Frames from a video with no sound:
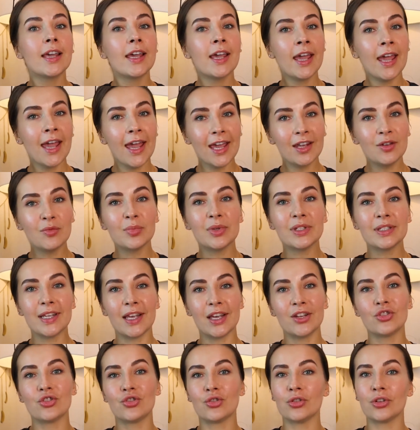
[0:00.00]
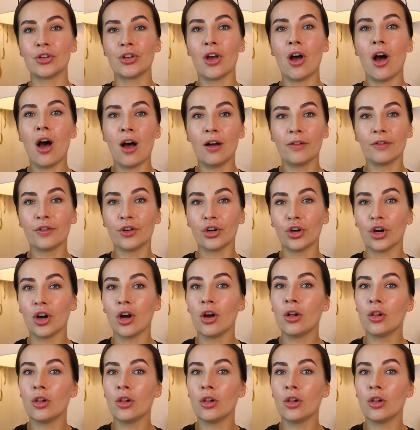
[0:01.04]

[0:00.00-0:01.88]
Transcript: can potentially offer